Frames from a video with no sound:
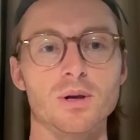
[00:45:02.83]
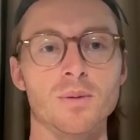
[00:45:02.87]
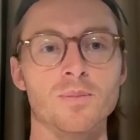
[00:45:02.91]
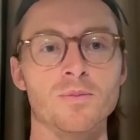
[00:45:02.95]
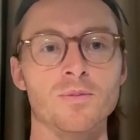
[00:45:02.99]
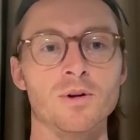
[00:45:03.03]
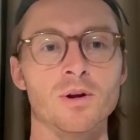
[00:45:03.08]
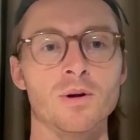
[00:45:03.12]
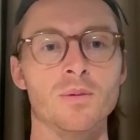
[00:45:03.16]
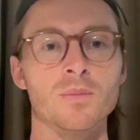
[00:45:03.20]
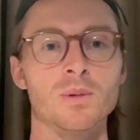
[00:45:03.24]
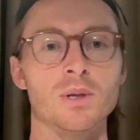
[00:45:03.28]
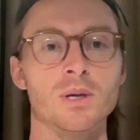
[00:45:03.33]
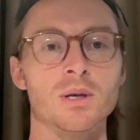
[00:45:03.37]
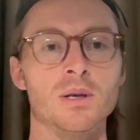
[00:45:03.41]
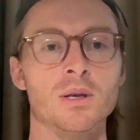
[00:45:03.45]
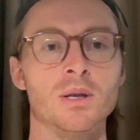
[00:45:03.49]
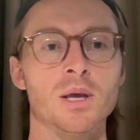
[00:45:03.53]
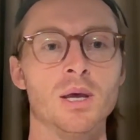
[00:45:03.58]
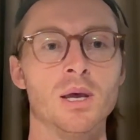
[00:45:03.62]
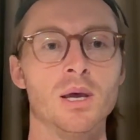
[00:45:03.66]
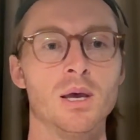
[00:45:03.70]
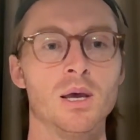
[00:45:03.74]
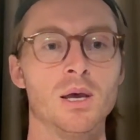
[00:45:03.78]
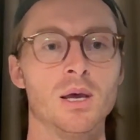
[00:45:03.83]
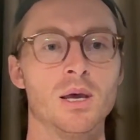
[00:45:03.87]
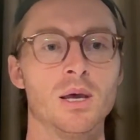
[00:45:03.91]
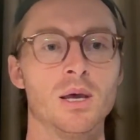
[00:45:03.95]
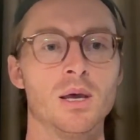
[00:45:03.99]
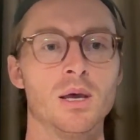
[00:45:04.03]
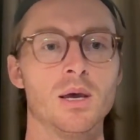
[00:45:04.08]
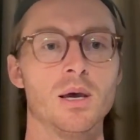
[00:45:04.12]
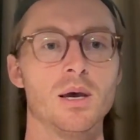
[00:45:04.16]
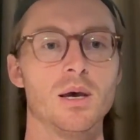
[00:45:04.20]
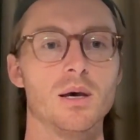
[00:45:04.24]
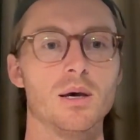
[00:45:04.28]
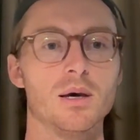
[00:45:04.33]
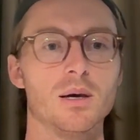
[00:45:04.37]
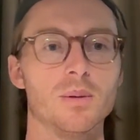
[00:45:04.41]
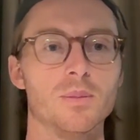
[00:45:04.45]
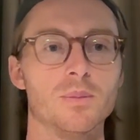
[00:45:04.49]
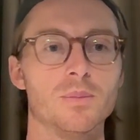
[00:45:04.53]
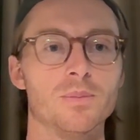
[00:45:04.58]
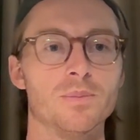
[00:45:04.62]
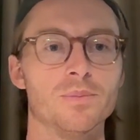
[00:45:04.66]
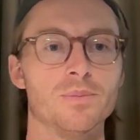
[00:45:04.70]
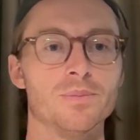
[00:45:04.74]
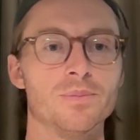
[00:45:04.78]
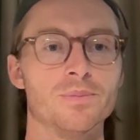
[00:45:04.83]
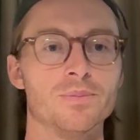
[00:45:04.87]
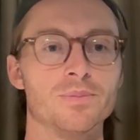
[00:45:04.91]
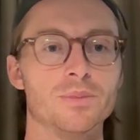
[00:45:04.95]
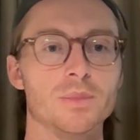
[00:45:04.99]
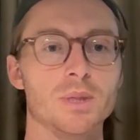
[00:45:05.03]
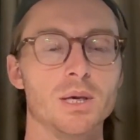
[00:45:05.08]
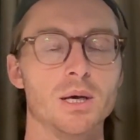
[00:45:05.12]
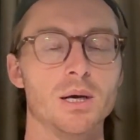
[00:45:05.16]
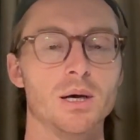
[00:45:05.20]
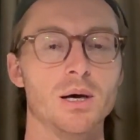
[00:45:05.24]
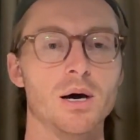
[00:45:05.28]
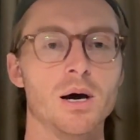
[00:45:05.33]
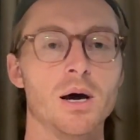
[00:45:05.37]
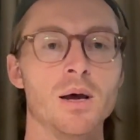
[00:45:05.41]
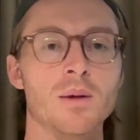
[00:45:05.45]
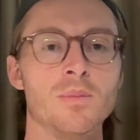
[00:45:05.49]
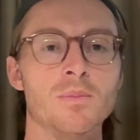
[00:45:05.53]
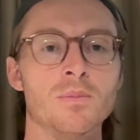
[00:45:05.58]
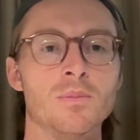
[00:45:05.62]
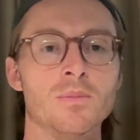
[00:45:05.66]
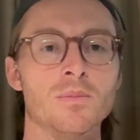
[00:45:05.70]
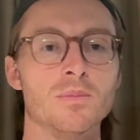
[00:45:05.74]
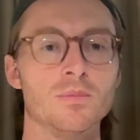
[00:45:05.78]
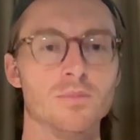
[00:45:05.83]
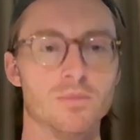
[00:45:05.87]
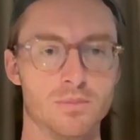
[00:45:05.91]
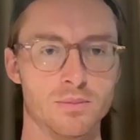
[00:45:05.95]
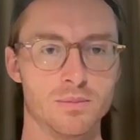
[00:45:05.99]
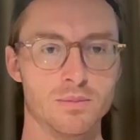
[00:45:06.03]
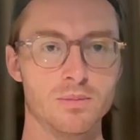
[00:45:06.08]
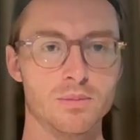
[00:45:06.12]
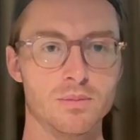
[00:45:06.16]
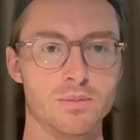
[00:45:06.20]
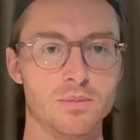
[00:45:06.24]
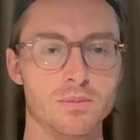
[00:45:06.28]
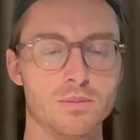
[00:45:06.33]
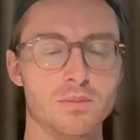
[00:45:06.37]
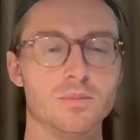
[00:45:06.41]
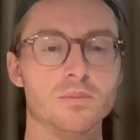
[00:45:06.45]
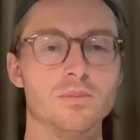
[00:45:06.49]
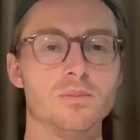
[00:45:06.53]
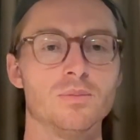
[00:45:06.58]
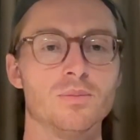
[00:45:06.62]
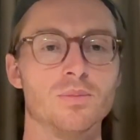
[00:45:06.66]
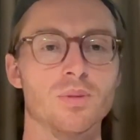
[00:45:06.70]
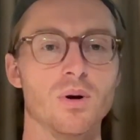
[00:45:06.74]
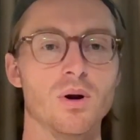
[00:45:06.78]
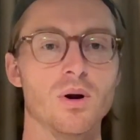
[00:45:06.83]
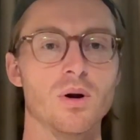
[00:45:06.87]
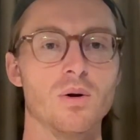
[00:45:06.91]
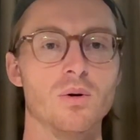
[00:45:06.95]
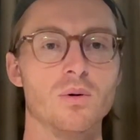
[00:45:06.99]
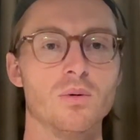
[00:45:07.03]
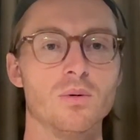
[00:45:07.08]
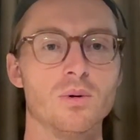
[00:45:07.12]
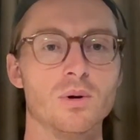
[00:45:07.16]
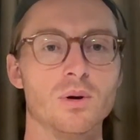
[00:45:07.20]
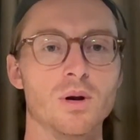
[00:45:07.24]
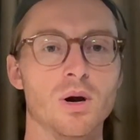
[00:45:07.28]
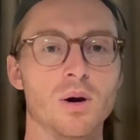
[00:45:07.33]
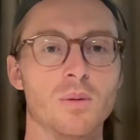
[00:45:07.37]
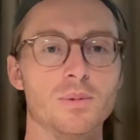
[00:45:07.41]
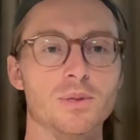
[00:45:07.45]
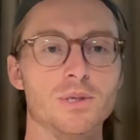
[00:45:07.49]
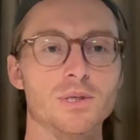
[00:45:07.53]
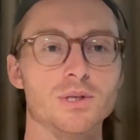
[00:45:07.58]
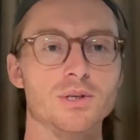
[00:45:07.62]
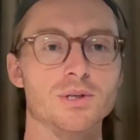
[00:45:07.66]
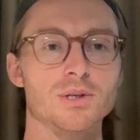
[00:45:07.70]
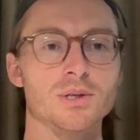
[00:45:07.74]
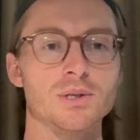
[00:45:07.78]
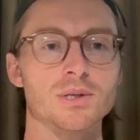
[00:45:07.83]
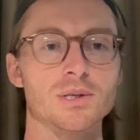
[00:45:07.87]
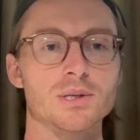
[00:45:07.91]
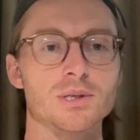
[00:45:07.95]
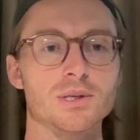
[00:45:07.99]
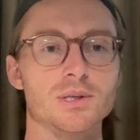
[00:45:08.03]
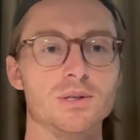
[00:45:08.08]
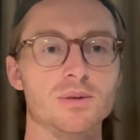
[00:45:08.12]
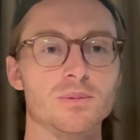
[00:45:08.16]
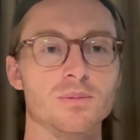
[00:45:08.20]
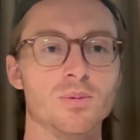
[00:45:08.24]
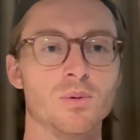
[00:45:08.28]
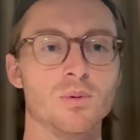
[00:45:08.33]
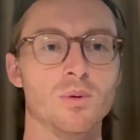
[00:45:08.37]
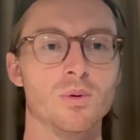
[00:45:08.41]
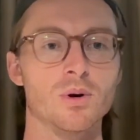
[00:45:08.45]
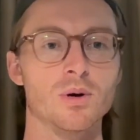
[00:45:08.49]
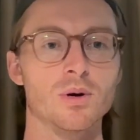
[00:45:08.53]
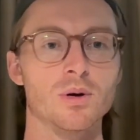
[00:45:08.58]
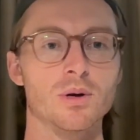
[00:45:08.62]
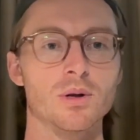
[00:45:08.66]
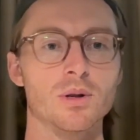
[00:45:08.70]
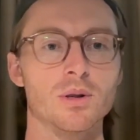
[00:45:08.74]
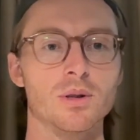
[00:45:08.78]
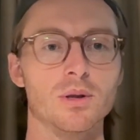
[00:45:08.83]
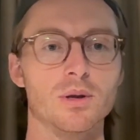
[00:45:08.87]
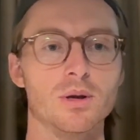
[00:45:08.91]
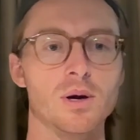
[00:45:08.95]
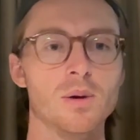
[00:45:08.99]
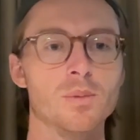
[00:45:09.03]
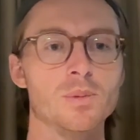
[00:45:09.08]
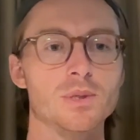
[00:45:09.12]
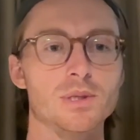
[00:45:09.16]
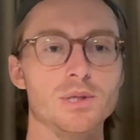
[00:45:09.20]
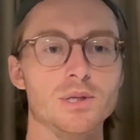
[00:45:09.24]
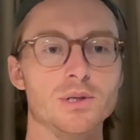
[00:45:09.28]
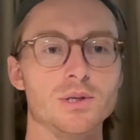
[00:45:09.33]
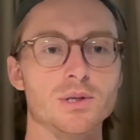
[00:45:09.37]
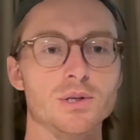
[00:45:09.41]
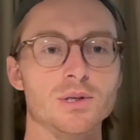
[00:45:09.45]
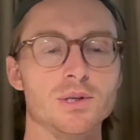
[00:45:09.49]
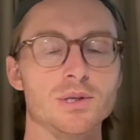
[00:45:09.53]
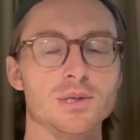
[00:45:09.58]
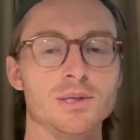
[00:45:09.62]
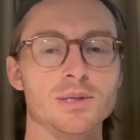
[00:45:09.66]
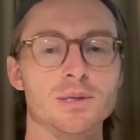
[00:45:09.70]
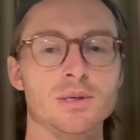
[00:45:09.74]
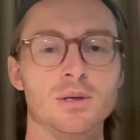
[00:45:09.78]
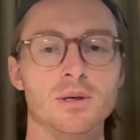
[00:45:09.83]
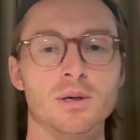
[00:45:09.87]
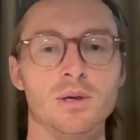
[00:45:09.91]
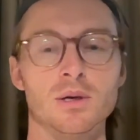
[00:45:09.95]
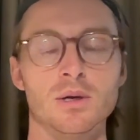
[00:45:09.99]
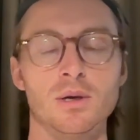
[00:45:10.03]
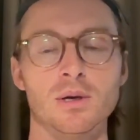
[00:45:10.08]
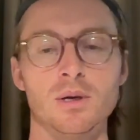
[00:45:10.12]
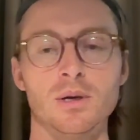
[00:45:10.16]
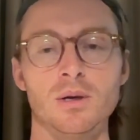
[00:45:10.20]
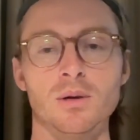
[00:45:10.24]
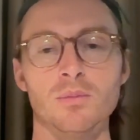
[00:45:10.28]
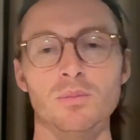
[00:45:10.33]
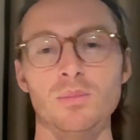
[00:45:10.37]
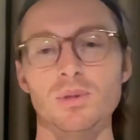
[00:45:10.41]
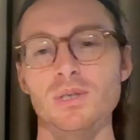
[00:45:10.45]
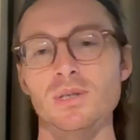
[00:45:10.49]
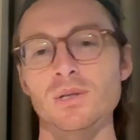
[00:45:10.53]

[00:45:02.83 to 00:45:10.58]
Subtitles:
come from. And I'm pro competitions, support the competitions, but